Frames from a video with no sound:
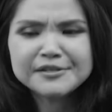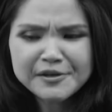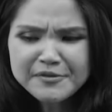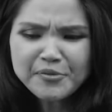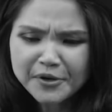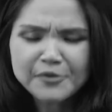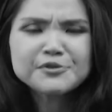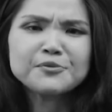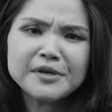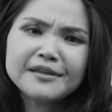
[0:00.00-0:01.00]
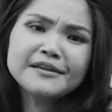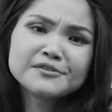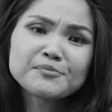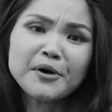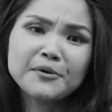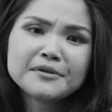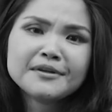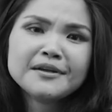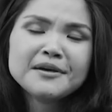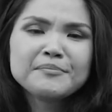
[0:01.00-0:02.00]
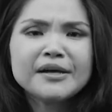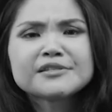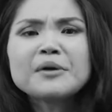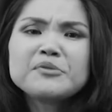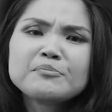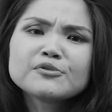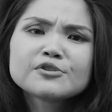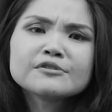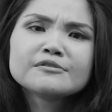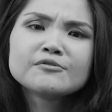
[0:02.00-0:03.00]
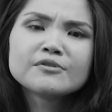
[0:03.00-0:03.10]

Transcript: it's never pronounced the way that it's spelled. But some people just,